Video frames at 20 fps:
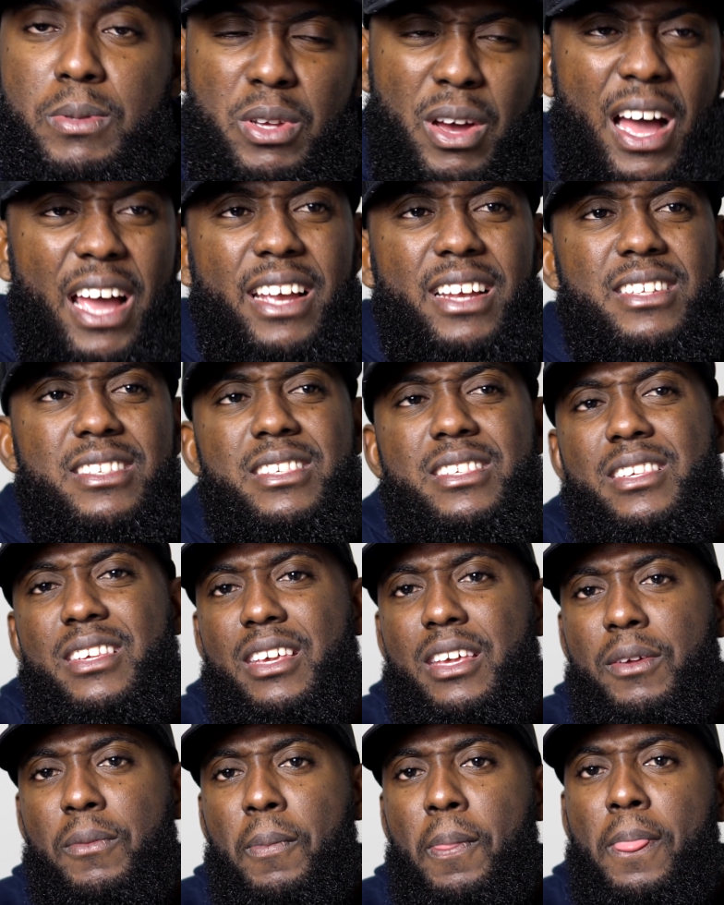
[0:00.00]
So I could
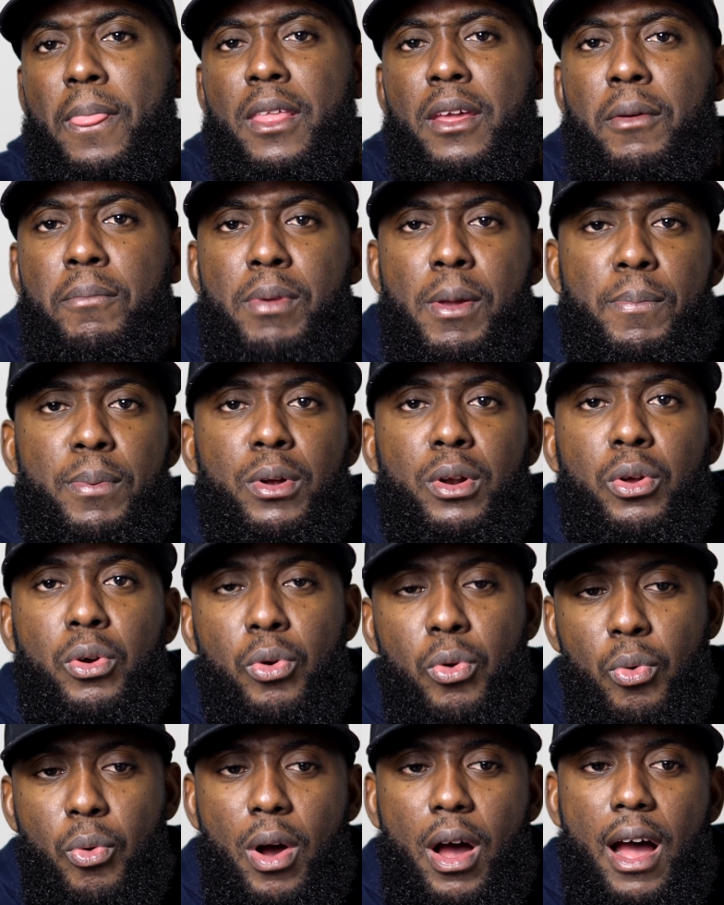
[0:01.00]
see people
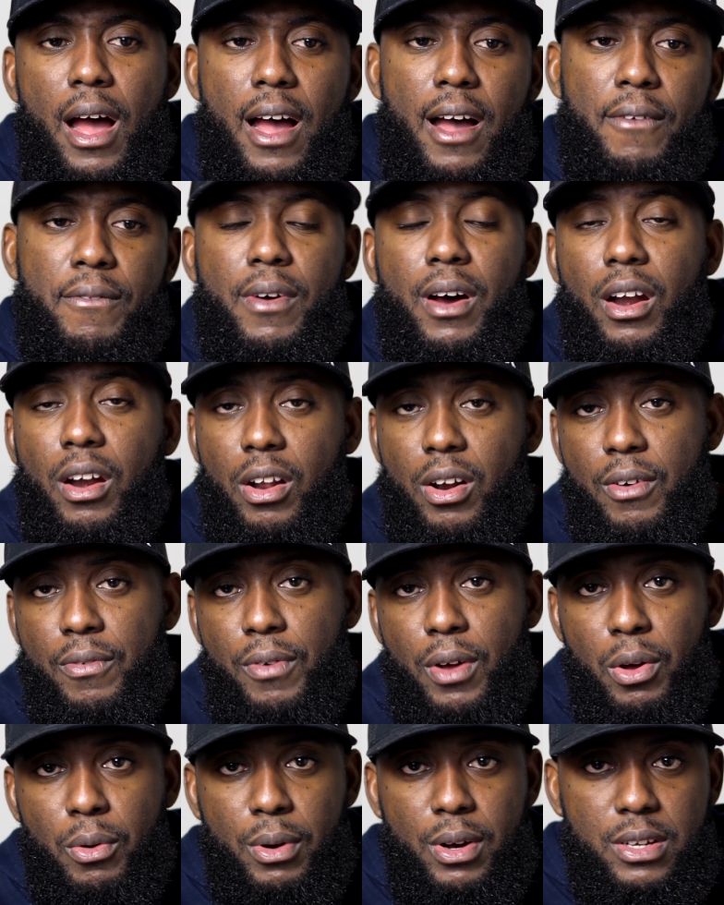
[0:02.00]
who have a lot of
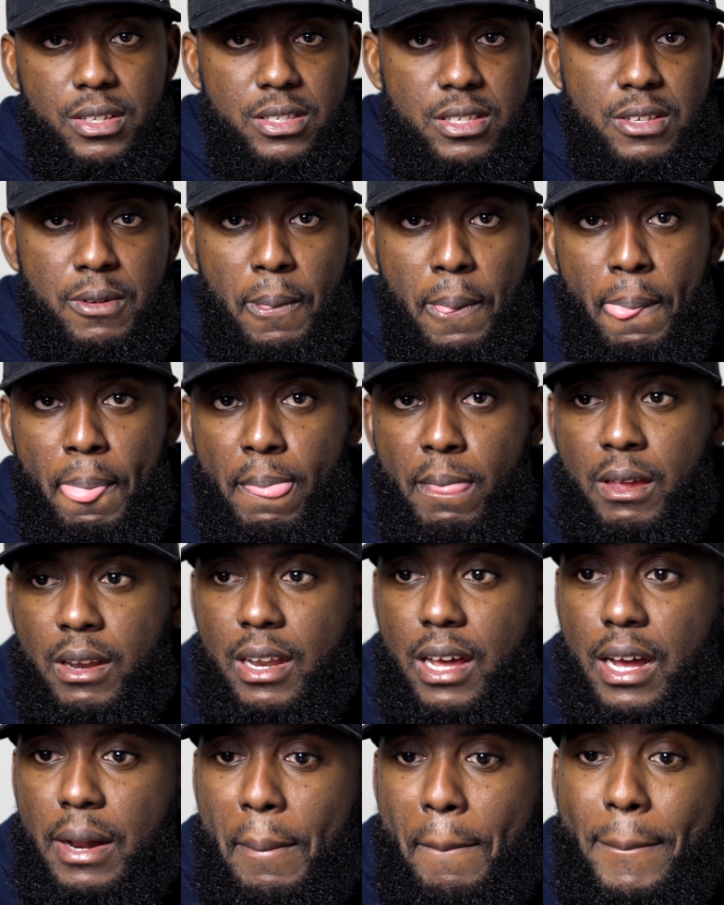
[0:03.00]
followers
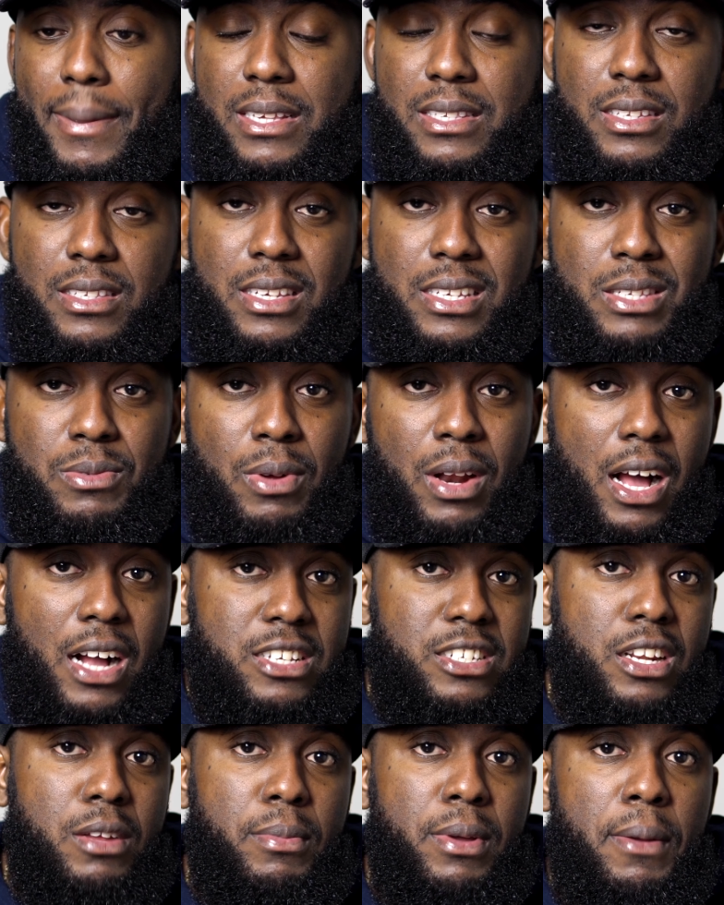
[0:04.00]
that businesses will
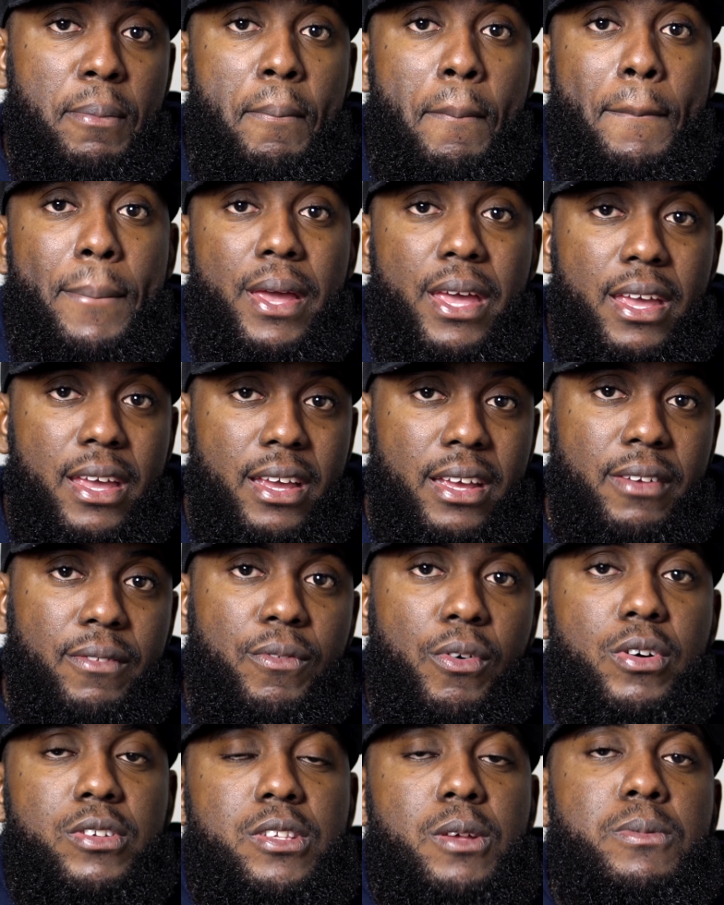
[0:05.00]
actually be paying
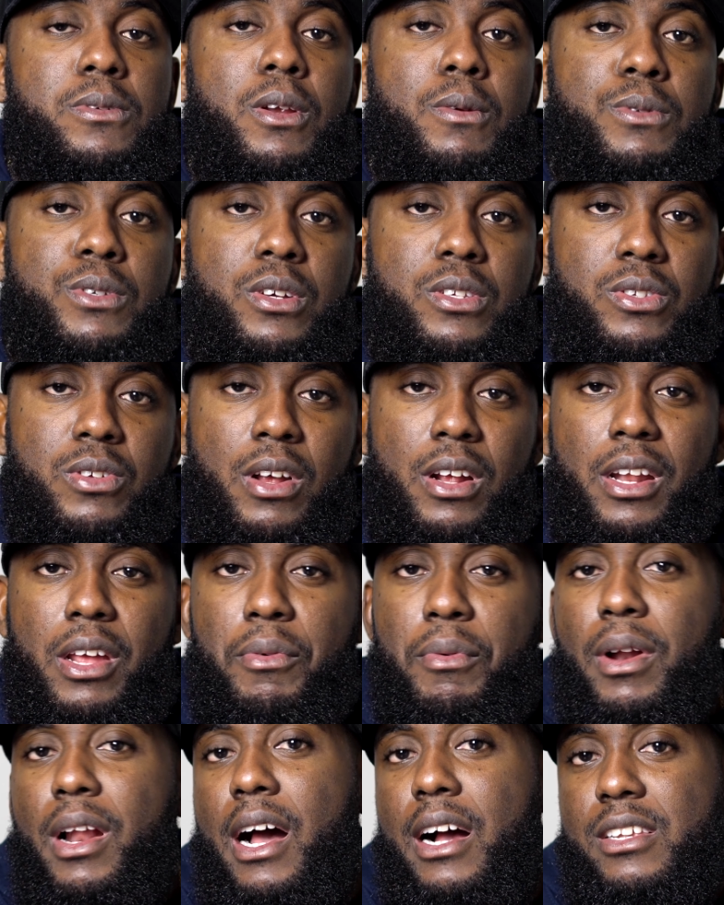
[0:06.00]
for subscriptions so that they
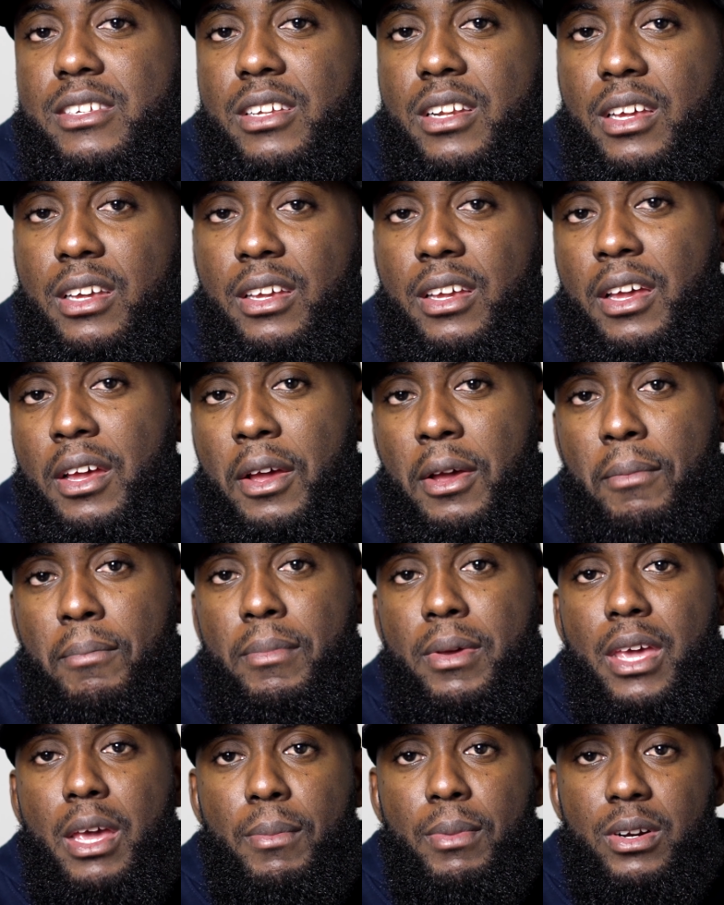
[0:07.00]
will actually
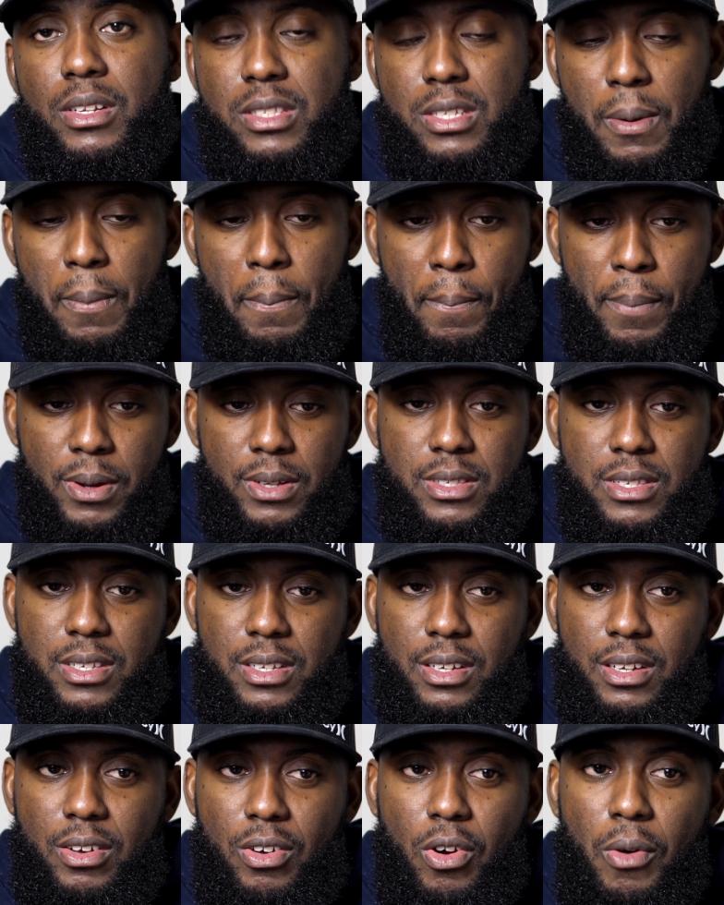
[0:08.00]
be able to put
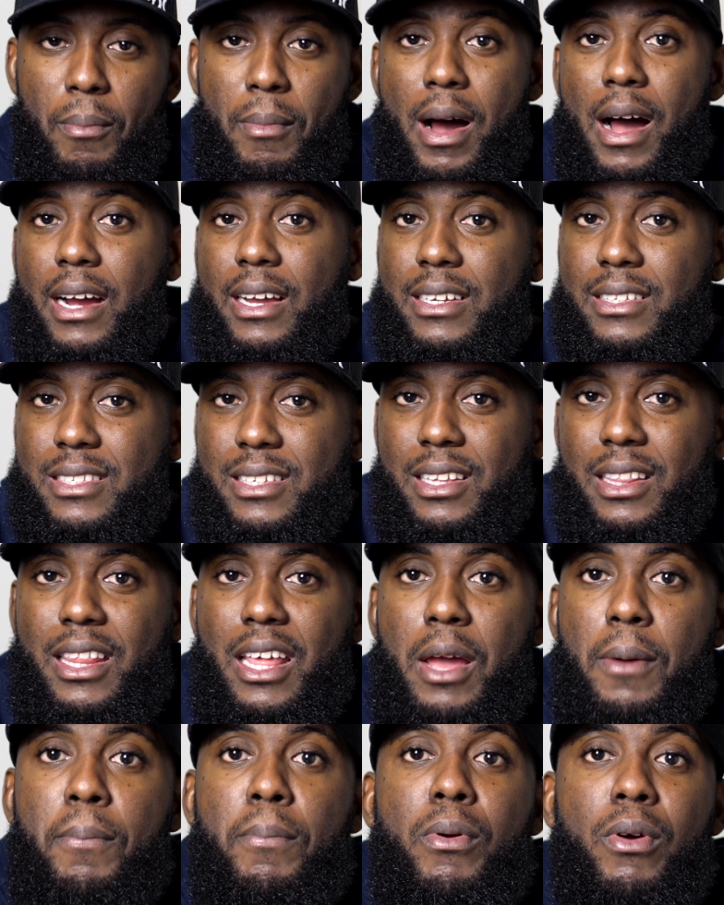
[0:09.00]
or market
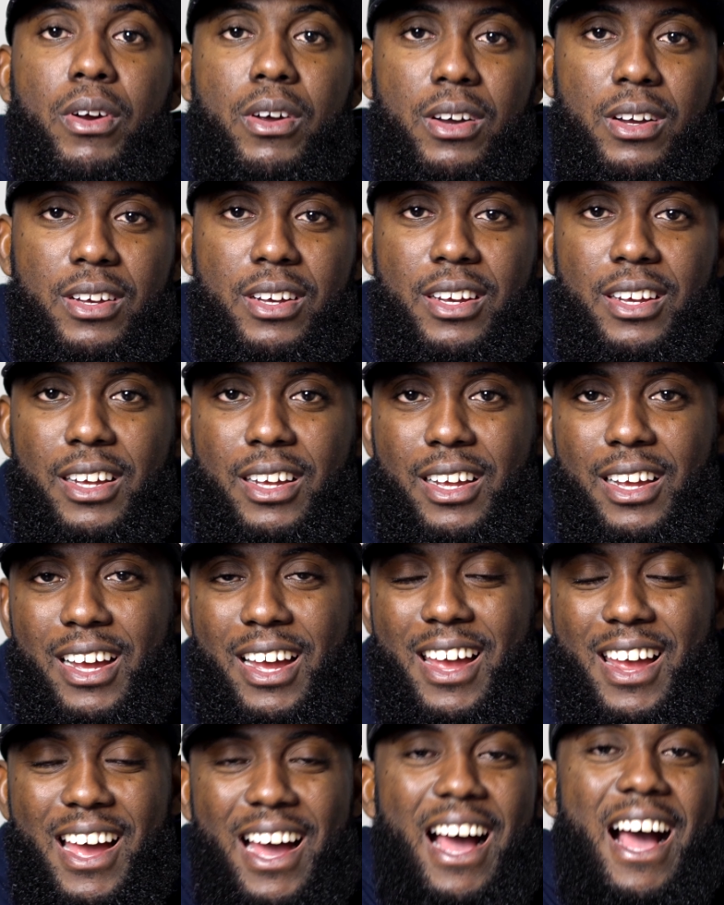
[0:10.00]
their product
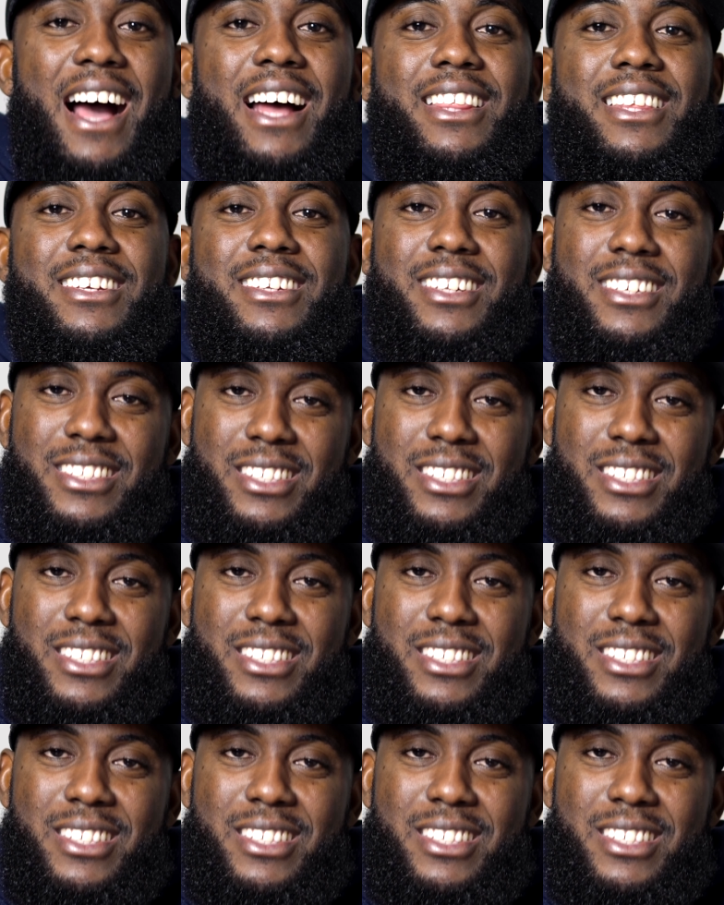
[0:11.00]
at the